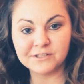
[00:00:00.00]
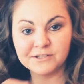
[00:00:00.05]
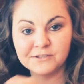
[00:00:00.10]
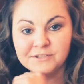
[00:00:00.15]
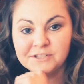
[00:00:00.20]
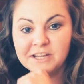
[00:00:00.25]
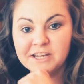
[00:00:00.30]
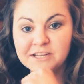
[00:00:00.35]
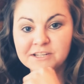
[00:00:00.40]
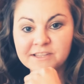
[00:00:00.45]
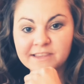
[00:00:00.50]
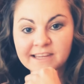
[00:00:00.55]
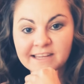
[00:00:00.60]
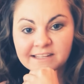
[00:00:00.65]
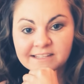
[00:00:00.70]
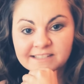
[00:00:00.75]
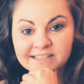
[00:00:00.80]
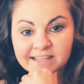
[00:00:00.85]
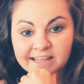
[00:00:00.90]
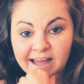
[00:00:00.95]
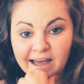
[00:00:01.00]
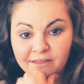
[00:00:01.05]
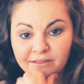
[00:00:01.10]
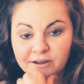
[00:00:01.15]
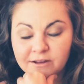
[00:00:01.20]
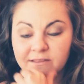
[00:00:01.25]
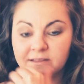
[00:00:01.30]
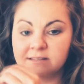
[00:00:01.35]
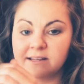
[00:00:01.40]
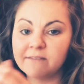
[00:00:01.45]
or two chain things
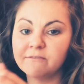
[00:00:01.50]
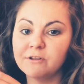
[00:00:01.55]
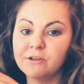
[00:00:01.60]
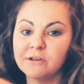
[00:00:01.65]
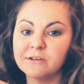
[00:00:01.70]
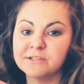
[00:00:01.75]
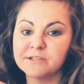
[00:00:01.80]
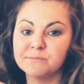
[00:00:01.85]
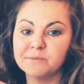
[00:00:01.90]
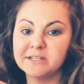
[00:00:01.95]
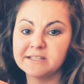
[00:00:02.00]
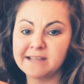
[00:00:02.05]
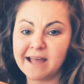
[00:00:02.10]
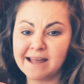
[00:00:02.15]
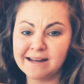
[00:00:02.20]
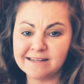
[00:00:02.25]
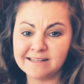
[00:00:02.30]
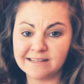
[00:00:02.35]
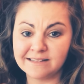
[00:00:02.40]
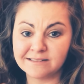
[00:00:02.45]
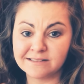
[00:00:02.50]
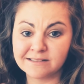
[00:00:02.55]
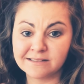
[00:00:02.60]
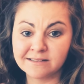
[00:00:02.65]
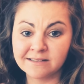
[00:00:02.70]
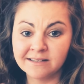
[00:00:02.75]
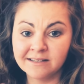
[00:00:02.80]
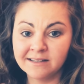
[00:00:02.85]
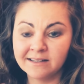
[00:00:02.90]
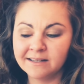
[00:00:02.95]
together. The devil also means
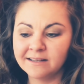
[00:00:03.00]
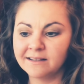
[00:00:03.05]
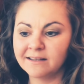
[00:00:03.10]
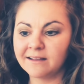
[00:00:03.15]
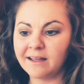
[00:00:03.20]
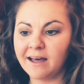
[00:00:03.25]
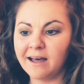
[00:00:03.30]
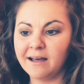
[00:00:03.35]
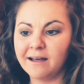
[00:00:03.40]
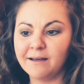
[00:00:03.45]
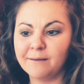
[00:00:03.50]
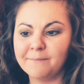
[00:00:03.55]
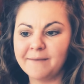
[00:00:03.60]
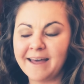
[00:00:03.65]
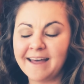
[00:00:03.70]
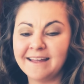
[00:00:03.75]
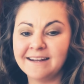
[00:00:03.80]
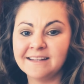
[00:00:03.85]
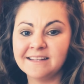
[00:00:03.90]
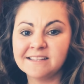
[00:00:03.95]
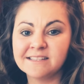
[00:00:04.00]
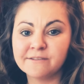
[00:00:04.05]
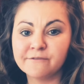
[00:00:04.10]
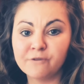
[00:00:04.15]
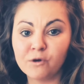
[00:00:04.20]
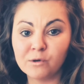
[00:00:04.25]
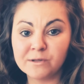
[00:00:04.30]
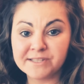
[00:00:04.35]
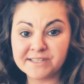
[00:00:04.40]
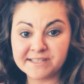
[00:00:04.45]
endings. Um, endings
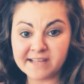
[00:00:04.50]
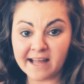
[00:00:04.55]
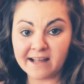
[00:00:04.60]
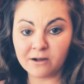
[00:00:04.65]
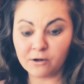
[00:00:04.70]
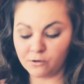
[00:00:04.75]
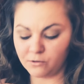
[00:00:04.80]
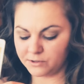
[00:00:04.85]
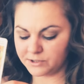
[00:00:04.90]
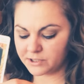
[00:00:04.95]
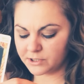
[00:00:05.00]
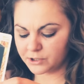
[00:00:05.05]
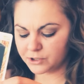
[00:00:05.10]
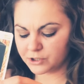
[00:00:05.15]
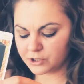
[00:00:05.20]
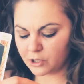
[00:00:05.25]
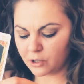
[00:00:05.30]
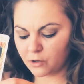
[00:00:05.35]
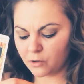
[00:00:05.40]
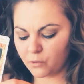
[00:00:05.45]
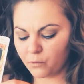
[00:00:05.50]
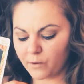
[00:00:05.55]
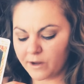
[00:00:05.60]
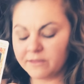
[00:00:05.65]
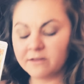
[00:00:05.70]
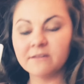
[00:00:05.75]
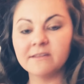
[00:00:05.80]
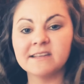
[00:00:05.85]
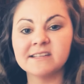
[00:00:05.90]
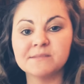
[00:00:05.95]
of old cycles. So
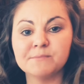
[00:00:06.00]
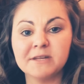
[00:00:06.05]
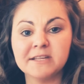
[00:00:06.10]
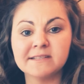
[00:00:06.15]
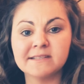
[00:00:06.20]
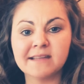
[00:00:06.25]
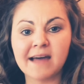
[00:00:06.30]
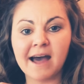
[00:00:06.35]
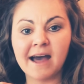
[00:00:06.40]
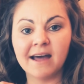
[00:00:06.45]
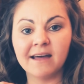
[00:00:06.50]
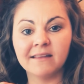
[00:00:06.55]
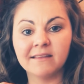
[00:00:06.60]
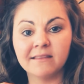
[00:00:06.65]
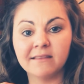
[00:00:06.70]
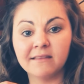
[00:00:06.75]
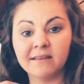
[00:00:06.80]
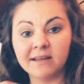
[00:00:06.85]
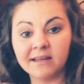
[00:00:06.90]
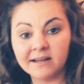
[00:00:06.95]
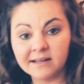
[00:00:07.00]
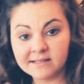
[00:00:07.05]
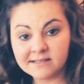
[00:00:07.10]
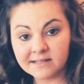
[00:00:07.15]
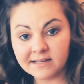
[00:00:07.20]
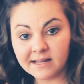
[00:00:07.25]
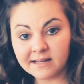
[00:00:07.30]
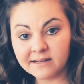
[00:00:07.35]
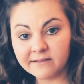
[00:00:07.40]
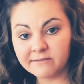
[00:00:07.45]
whether this means that it is
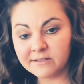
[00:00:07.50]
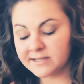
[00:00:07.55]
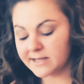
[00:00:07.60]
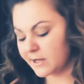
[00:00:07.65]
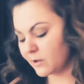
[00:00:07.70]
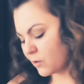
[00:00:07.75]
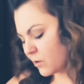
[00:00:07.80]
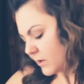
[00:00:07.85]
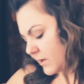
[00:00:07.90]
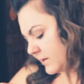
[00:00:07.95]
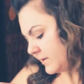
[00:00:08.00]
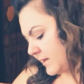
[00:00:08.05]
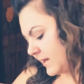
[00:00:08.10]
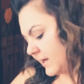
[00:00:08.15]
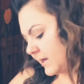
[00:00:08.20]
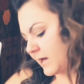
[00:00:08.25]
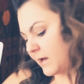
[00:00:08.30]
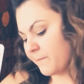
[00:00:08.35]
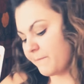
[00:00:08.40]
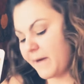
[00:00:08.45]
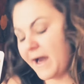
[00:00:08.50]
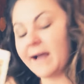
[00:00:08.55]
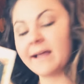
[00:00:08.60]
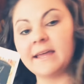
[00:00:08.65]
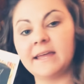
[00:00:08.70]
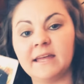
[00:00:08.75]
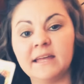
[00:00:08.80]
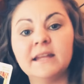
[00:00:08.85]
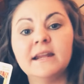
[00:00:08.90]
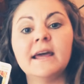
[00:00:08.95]
an end of a cycle and they come
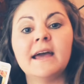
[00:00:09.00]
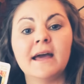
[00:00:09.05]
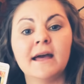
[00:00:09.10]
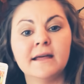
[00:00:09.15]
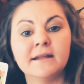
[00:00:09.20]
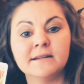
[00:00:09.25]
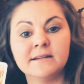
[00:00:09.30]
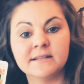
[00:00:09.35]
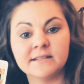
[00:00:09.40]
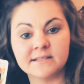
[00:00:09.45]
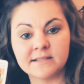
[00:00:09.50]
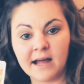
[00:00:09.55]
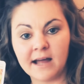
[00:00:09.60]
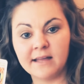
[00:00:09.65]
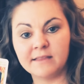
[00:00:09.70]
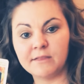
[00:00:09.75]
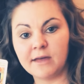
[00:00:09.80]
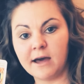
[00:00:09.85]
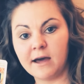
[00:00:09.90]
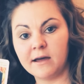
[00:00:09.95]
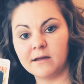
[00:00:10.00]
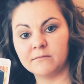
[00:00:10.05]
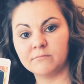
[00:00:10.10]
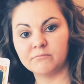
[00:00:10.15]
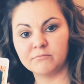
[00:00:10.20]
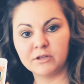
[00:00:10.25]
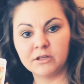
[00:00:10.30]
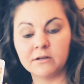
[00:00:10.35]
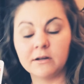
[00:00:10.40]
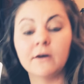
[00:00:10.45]
back in and decide that,
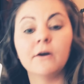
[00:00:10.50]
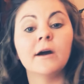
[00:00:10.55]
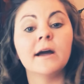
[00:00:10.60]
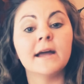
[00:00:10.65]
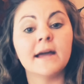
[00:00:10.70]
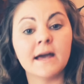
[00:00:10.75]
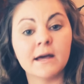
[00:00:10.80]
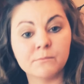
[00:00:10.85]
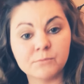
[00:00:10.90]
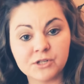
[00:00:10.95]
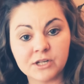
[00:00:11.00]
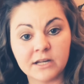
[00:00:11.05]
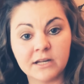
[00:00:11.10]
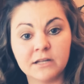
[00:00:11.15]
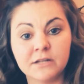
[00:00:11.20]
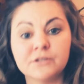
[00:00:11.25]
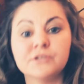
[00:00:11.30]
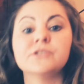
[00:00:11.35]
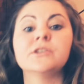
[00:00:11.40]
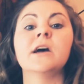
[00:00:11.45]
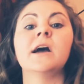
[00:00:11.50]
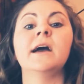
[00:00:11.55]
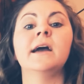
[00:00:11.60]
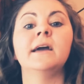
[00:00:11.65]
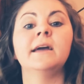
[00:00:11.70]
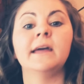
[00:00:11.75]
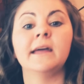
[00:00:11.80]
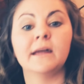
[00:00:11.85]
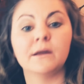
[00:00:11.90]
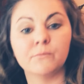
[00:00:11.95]
you know, I am changed.
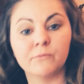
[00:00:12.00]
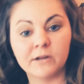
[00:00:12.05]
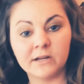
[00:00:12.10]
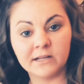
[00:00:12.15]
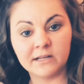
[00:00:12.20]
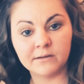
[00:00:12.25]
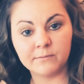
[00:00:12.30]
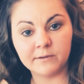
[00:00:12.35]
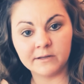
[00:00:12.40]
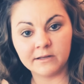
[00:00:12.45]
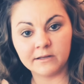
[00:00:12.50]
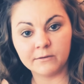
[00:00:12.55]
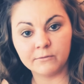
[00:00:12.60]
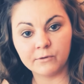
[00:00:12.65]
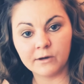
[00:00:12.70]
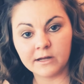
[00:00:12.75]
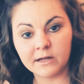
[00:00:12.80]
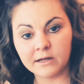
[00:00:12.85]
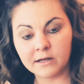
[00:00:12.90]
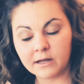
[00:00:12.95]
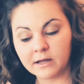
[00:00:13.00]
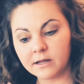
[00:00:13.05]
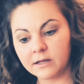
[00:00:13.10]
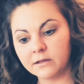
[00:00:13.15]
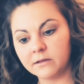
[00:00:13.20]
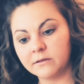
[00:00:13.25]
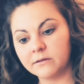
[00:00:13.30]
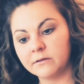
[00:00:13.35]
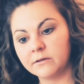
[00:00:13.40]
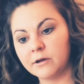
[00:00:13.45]
I am ready to be what,
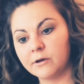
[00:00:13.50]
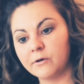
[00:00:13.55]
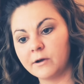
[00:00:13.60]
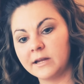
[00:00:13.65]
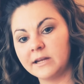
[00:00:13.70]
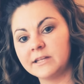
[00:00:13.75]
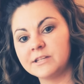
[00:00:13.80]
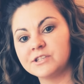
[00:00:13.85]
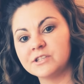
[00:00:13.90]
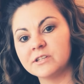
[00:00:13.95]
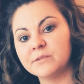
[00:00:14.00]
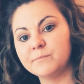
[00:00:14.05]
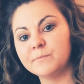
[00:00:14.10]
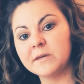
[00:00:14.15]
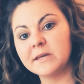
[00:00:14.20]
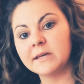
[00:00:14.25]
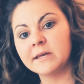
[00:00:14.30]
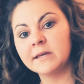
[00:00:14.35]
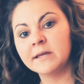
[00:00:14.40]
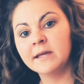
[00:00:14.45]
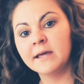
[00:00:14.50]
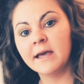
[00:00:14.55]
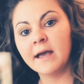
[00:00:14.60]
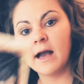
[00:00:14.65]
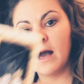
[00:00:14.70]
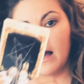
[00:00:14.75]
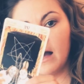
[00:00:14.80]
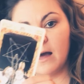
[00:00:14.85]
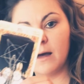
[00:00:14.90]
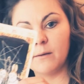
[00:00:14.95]
you know, I need you to be.
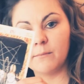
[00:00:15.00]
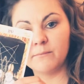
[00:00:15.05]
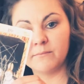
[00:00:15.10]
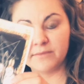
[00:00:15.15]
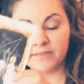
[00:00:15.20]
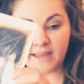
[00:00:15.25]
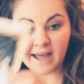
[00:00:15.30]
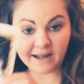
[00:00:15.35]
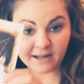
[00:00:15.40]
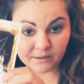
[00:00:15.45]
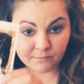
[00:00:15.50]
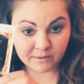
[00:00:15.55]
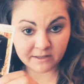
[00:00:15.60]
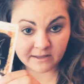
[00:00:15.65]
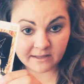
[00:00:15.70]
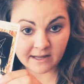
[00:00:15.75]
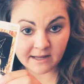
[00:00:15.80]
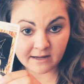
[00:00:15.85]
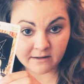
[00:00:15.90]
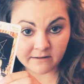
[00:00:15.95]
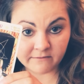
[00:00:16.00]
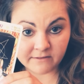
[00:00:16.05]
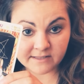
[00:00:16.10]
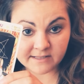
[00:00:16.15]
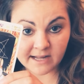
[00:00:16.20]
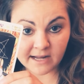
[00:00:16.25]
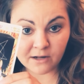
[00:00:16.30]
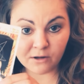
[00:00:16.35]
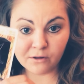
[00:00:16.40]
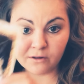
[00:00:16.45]
Um, that could be the end of a
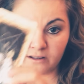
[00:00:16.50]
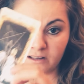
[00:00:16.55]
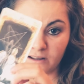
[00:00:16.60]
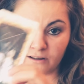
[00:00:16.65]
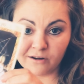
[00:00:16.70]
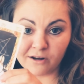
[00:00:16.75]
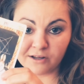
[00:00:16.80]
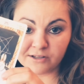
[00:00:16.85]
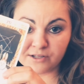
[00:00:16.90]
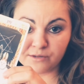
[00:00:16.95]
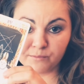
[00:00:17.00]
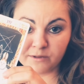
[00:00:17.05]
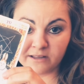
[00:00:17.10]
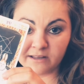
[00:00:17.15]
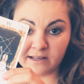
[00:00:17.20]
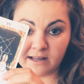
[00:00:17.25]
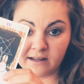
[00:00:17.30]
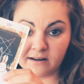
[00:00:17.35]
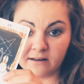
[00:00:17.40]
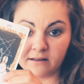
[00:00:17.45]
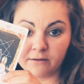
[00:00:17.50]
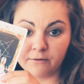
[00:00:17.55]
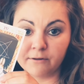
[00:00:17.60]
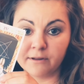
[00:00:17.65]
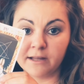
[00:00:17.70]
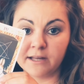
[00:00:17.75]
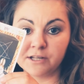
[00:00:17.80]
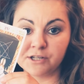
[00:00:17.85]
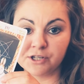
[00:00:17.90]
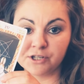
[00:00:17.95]
cycle. It could also be the end of the
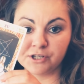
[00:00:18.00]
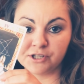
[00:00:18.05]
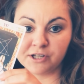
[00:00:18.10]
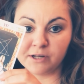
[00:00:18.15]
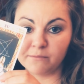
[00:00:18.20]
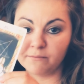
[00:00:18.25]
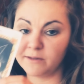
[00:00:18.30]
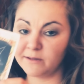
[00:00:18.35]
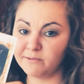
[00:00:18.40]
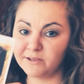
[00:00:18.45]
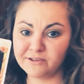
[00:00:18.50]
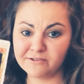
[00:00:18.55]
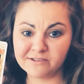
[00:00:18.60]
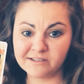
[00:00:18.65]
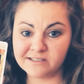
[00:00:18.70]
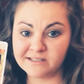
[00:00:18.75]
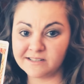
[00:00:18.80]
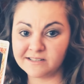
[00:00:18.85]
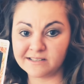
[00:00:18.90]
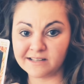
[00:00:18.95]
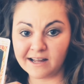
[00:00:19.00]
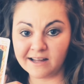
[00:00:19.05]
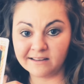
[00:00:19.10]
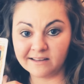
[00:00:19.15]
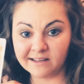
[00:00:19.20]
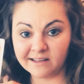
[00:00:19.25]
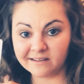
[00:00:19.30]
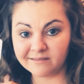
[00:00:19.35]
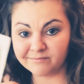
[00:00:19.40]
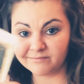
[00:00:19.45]
relationship. Maybe you just decide
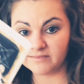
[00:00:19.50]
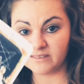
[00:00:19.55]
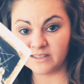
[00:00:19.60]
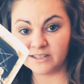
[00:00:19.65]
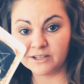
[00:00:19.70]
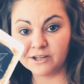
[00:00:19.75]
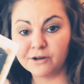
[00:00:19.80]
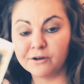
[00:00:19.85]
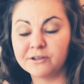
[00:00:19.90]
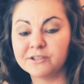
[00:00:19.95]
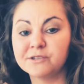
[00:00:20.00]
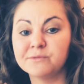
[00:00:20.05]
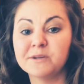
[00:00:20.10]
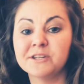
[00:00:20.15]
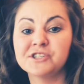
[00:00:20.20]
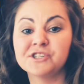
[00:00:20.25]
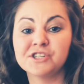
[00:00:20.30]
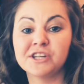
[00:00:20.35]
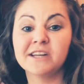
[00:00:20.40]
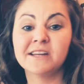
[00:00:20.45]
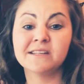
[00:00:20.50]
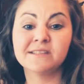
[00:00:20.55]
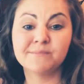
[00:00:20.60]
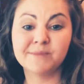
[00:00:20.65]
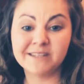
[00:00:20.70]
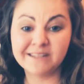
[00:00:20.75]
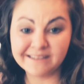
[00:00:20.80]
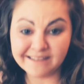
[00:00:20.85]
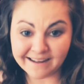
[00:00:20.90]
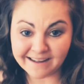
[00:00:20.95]
like, you know what, too much shit has
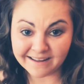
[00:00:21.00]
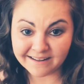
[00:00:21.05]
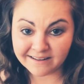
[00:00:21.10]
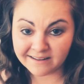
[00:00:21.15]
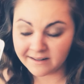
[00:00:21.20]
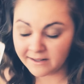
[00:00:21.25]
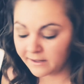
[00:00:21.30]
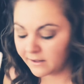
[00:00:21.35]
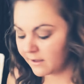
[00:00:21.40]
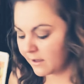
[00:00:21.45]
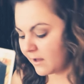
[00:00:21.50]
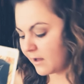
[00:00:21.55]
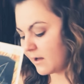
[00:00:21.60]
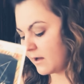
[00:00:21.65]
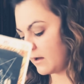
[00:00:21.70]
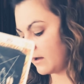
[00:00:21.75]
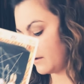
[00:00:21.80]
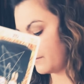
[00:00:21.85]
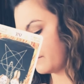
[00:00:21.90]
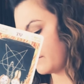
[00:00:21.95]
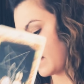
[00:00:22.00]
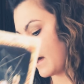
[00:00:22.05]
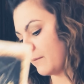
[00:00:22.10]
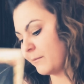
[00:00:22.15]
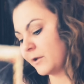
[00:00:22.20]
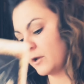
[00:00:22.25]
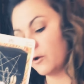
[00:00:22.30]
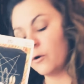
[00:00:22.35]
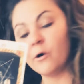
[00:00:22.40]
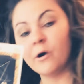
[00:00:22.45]
been done um, I'm
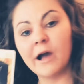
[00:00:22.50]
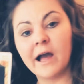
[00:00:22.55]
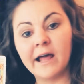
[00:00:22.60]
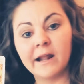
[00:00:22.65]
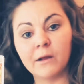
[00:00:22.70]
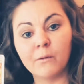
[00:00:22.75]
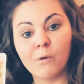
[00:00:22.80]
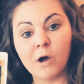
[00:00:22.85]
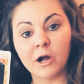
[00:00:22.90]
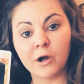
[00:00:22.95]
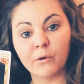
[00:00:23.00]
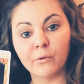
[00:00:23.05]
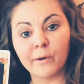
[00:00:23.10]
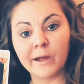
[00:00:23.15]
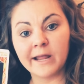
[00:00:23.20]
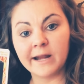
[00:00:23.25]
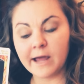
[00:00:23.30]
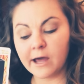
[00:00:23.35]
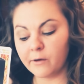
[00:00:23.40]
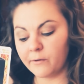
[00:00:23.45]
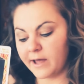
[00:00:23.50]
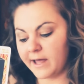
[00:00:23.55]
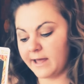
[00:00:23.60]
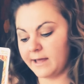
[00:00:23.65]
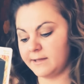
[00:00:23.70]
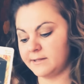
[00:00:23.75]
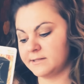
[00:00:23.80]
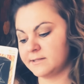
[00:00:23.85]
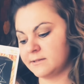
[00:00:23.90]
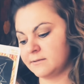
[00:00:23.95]
going to go ahead and walk away now
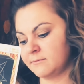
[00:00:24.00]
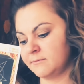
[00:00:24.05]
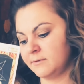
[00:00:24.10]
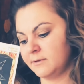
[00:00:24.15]
and